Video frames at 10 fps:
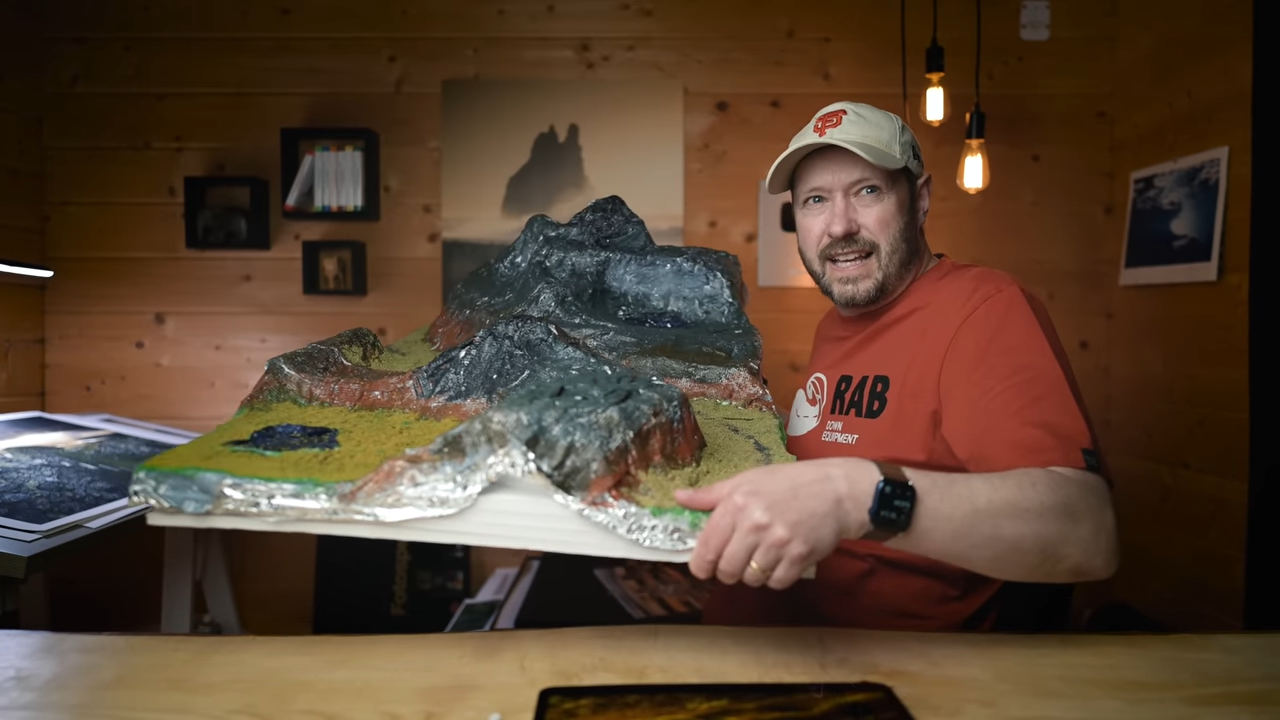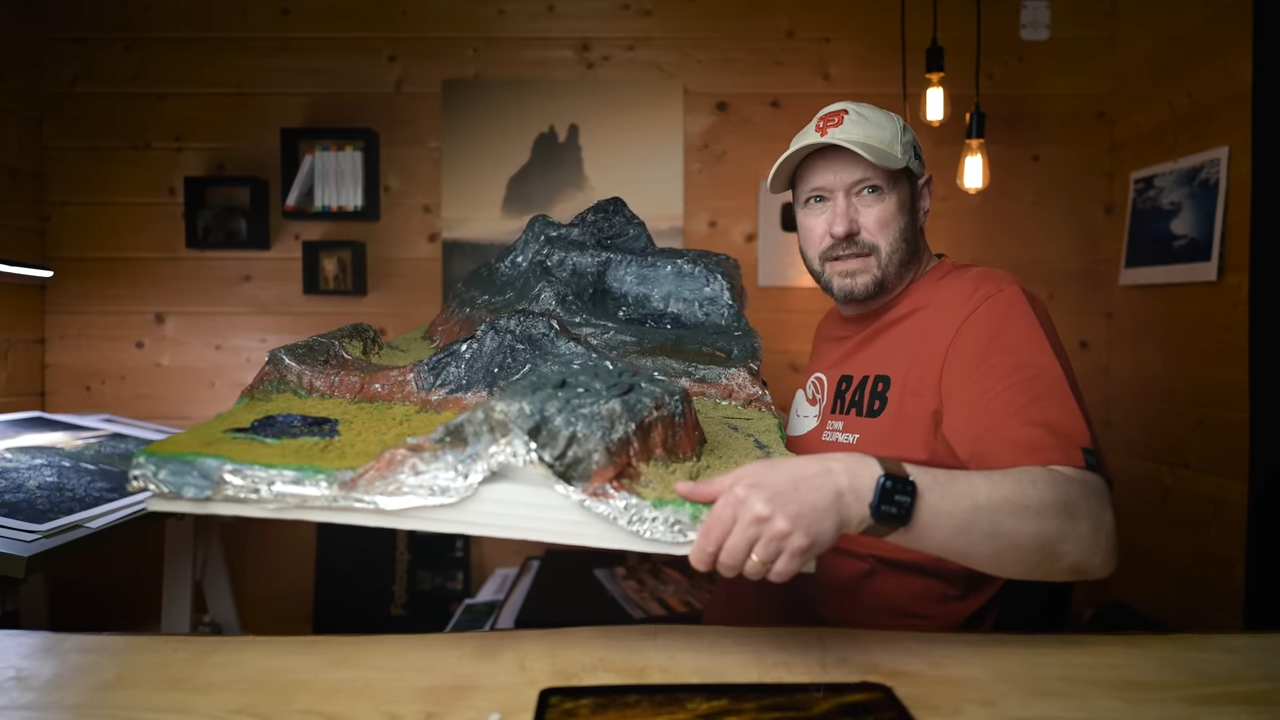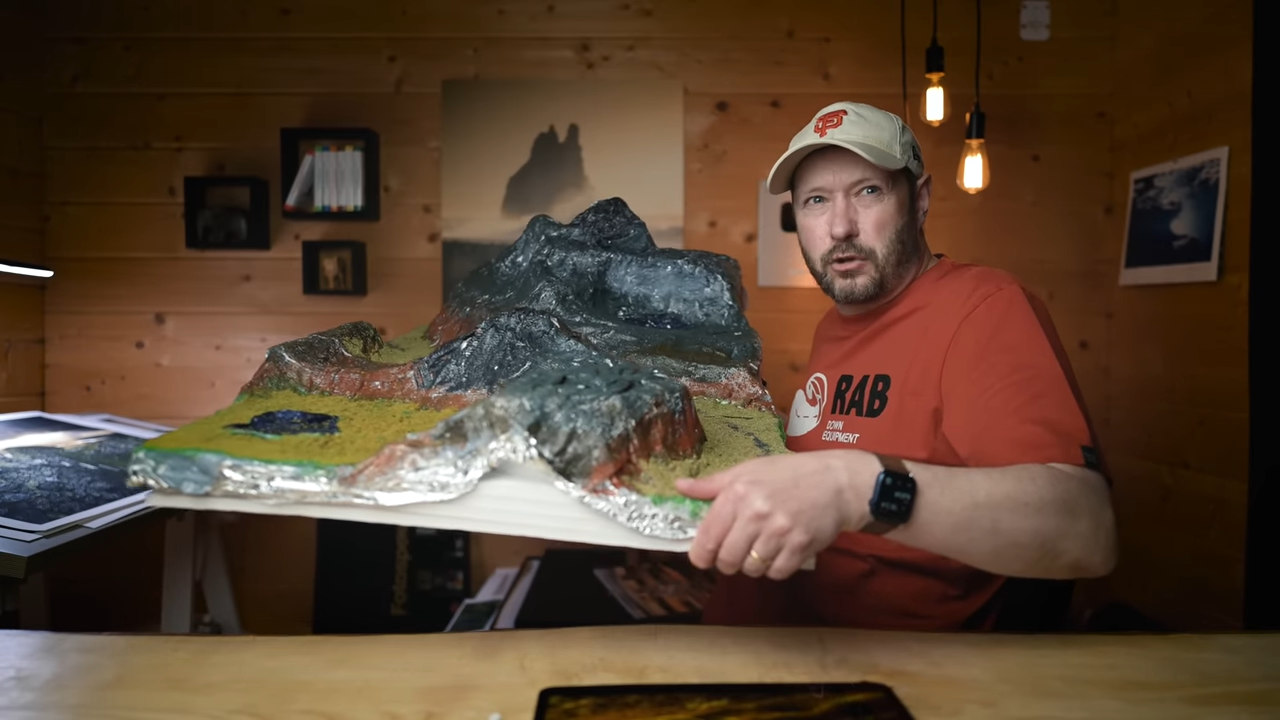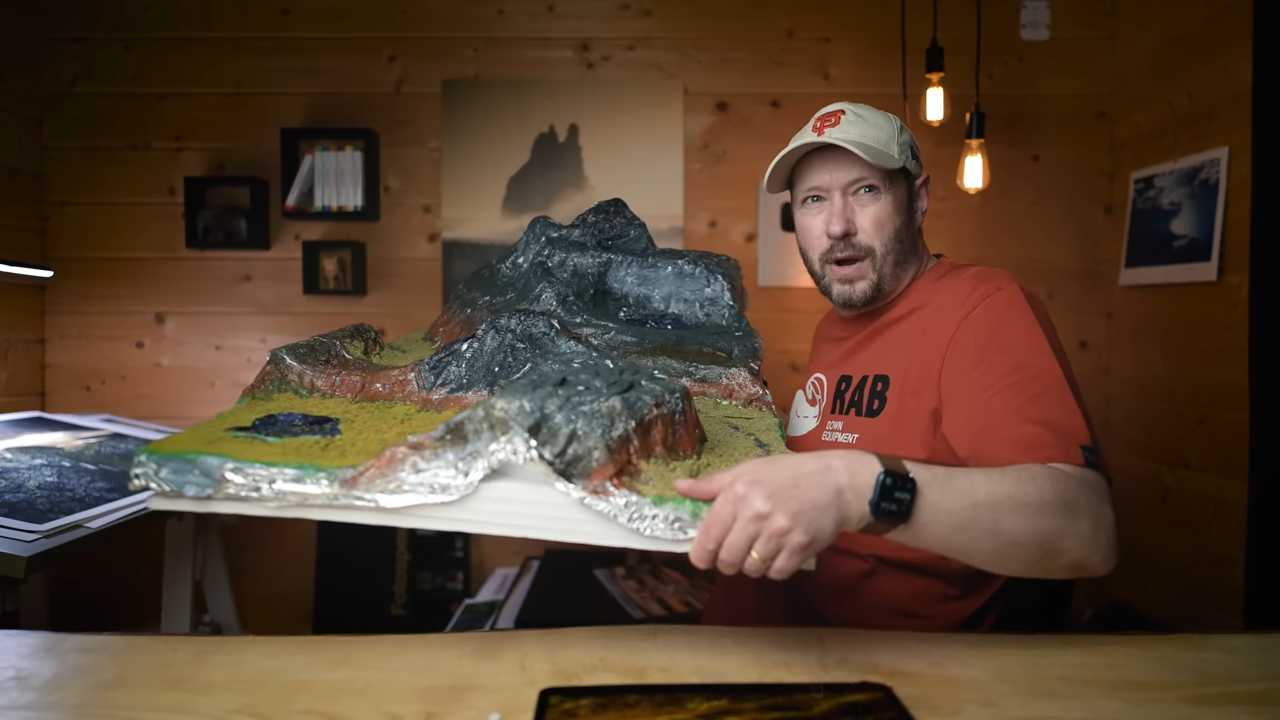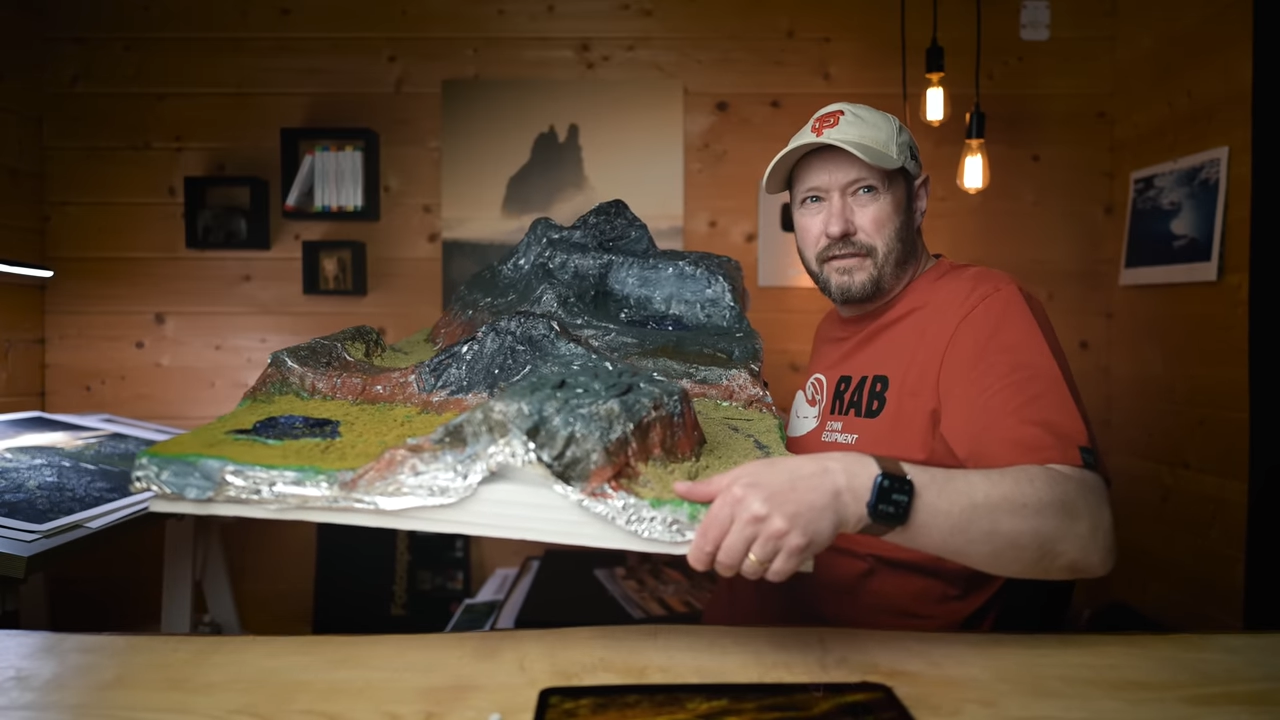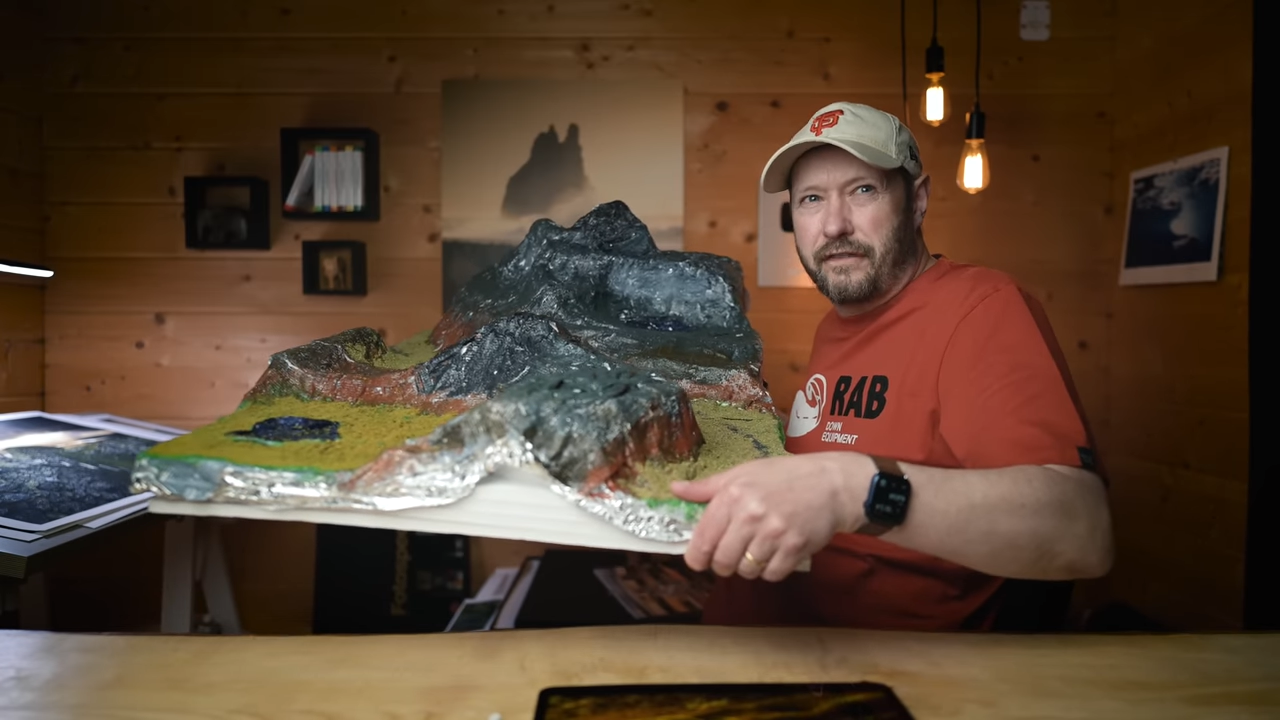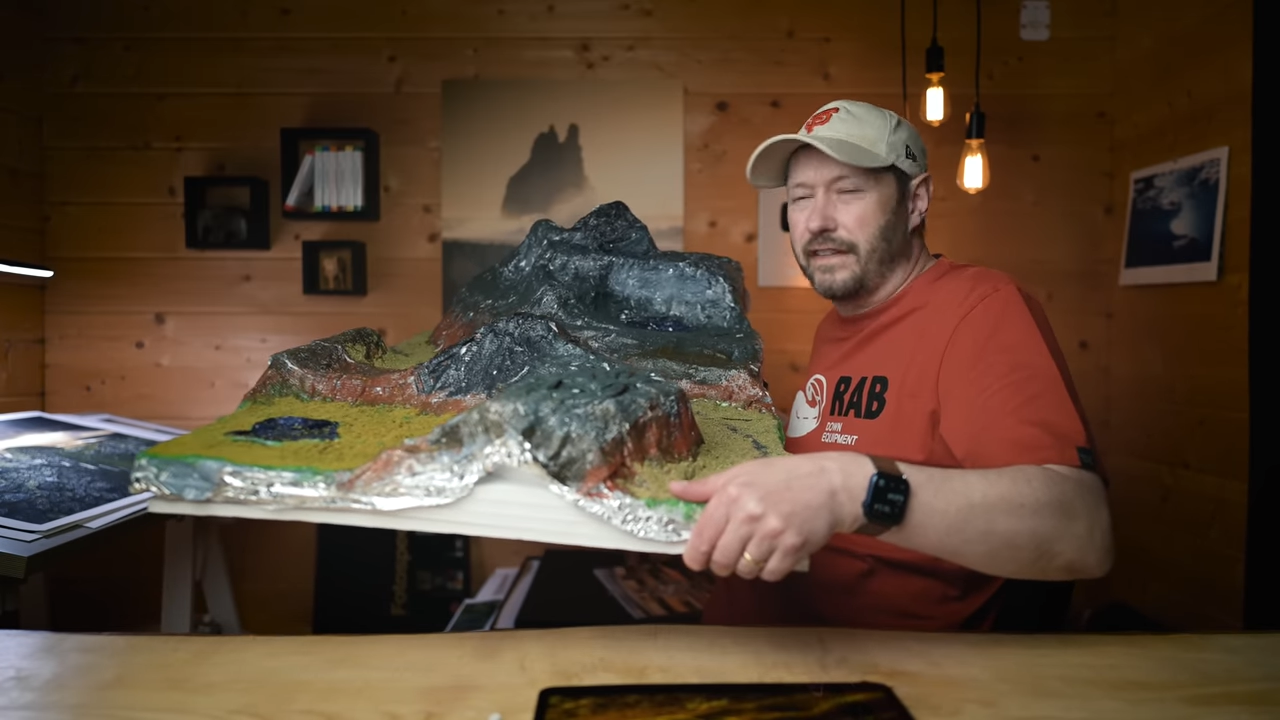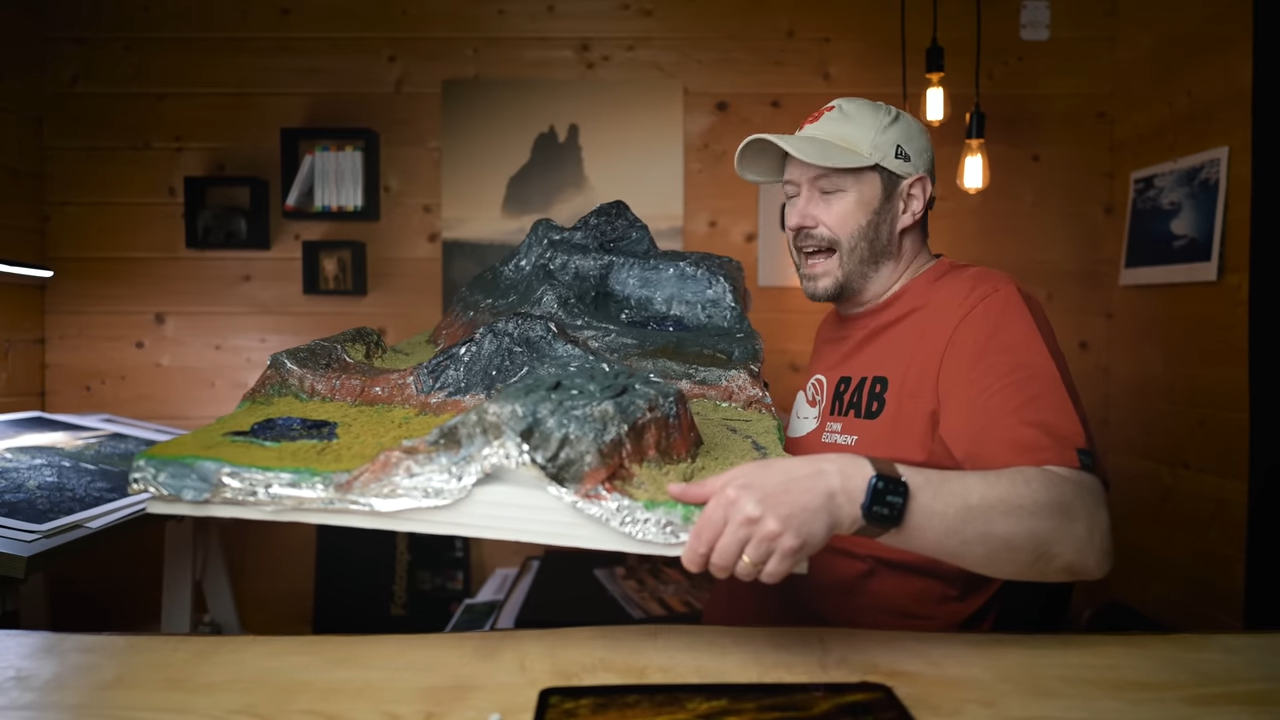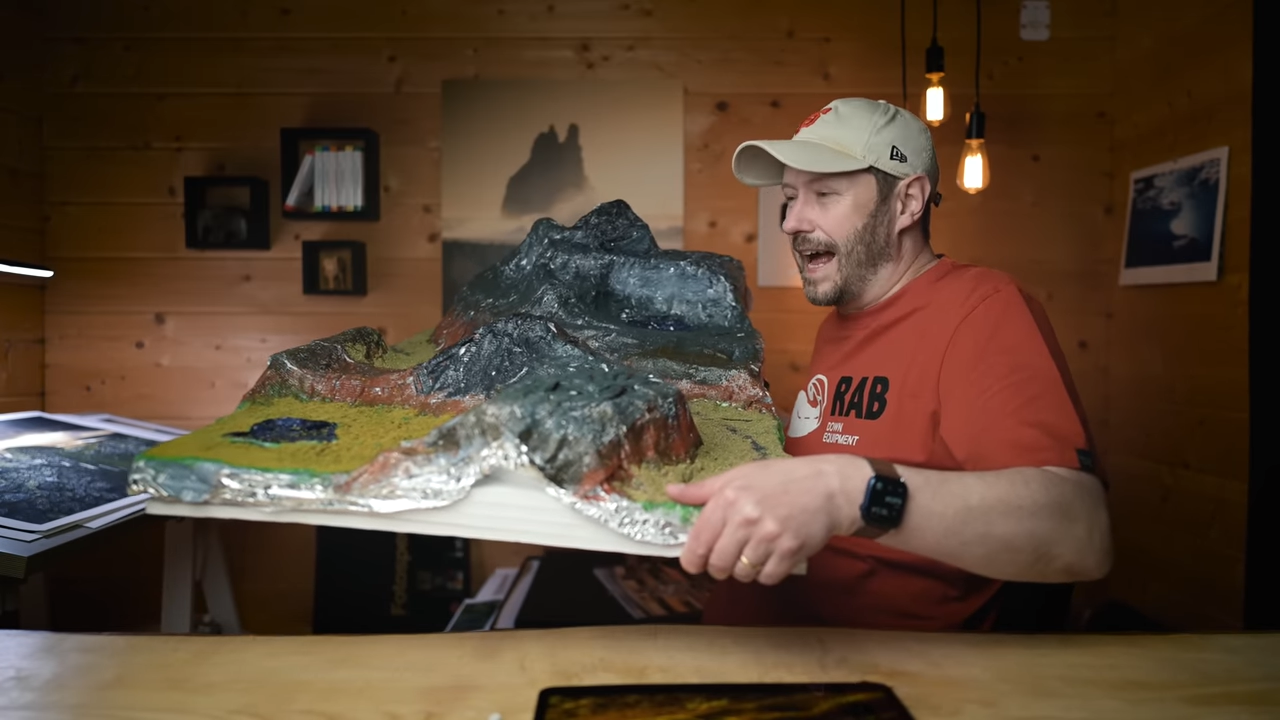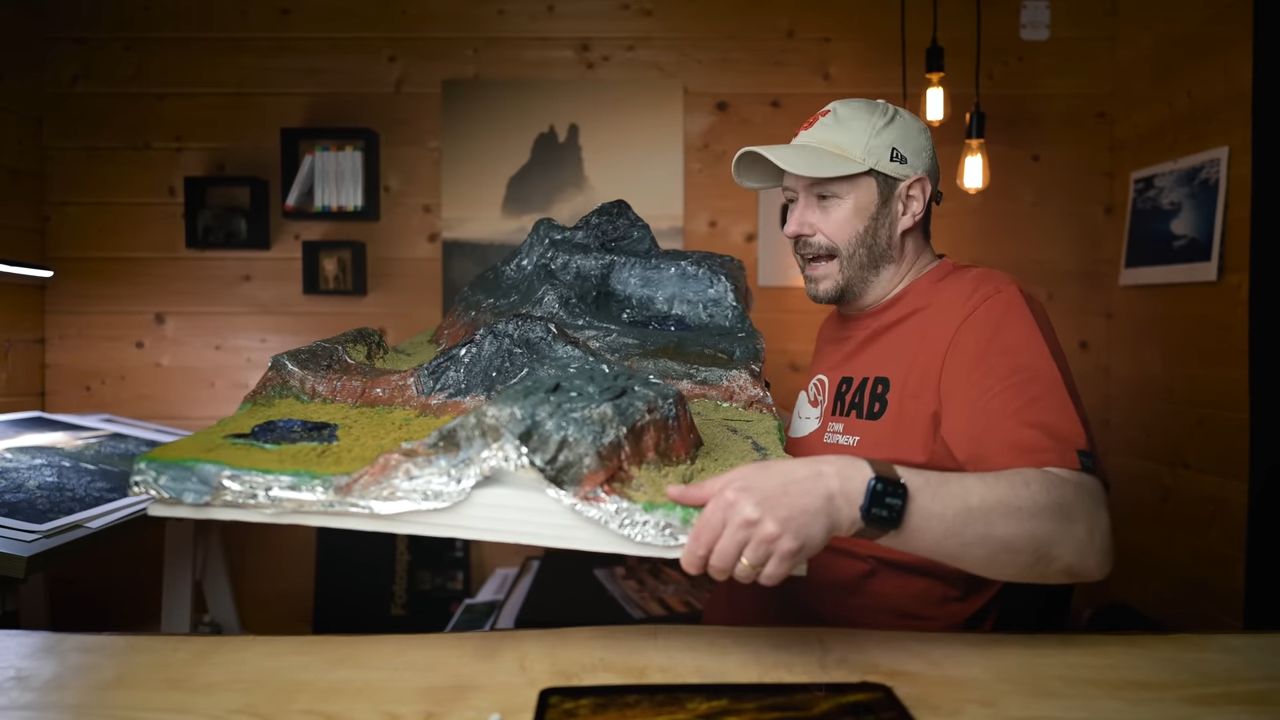it's quite
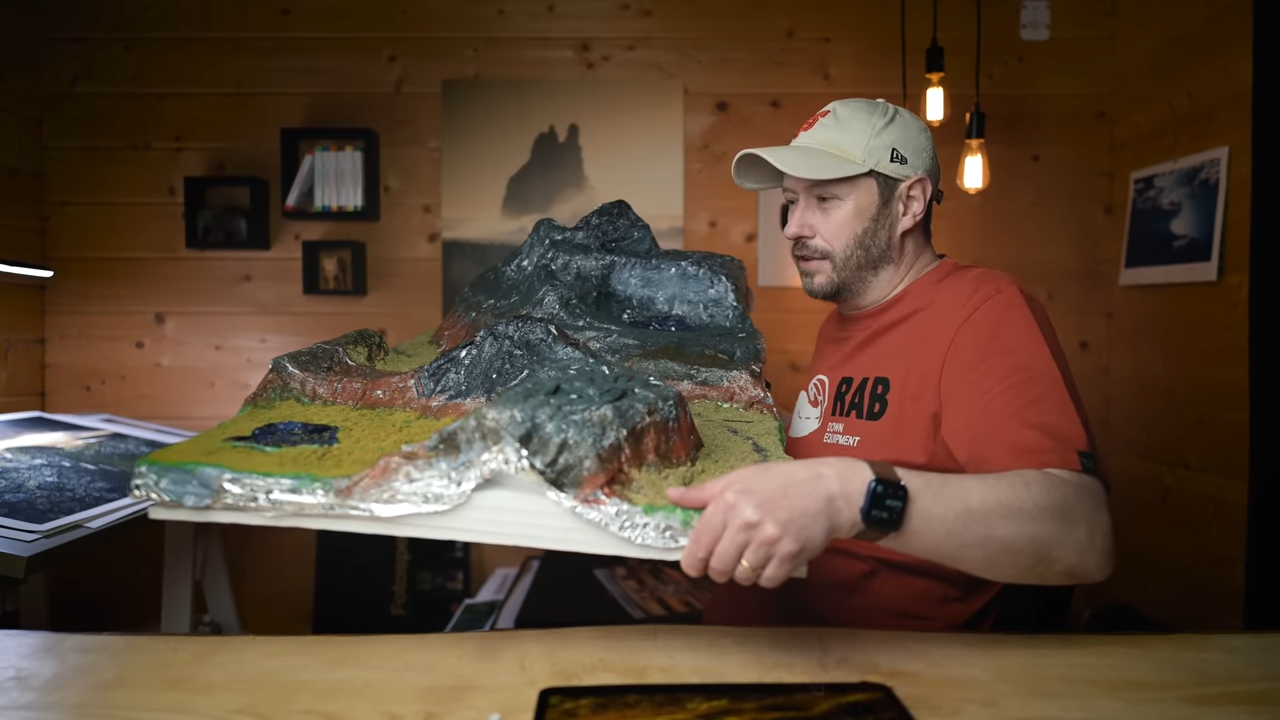flat?